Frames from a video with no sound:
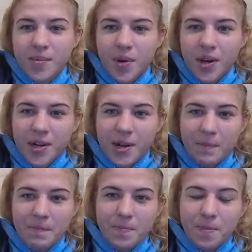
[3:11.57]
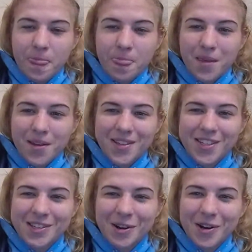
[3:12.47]
But
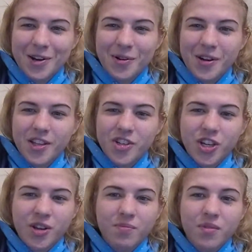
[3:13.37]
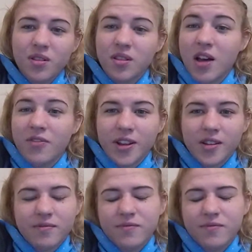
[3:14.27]
started going to the gym, loved it.